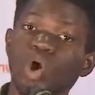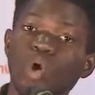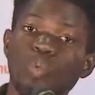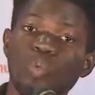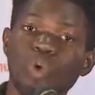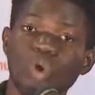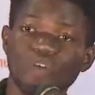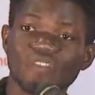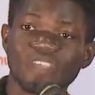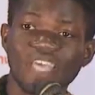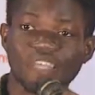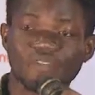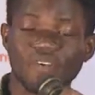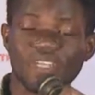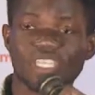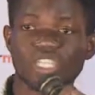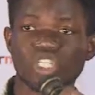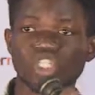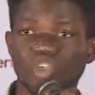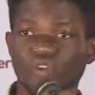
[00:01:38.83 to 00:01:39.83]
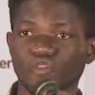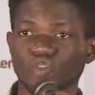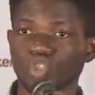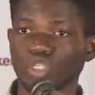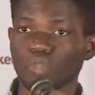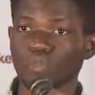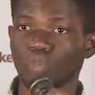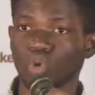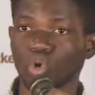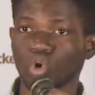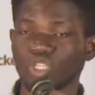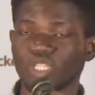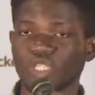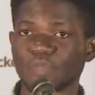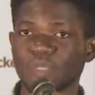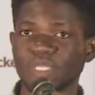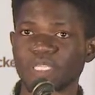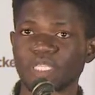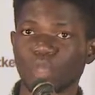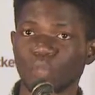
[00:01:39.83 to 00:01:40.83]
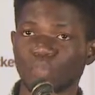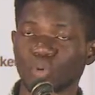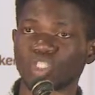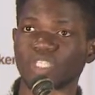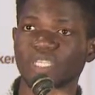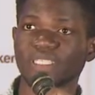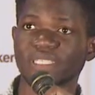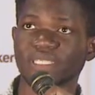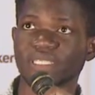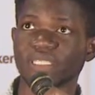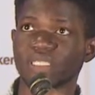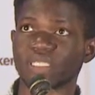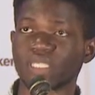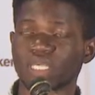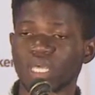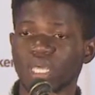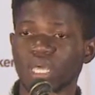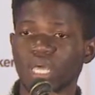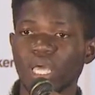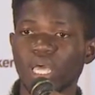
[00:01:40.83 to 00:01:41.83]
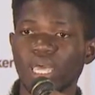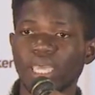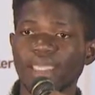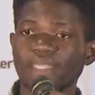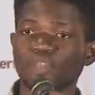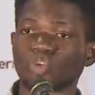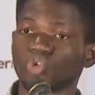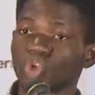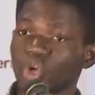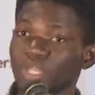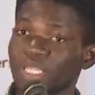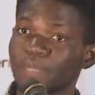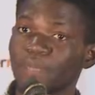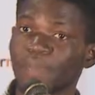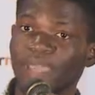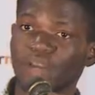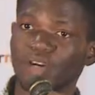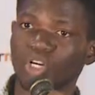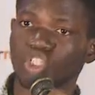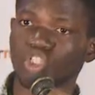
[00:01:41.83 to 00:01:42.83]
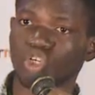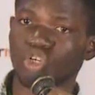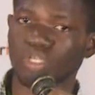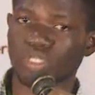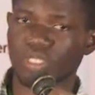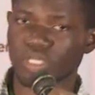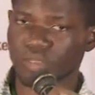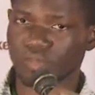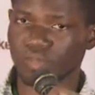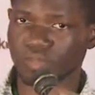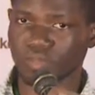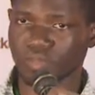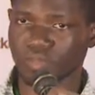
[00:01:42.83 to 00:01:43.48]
One of the advantages of using MongoDB in a project is you don't need migrations.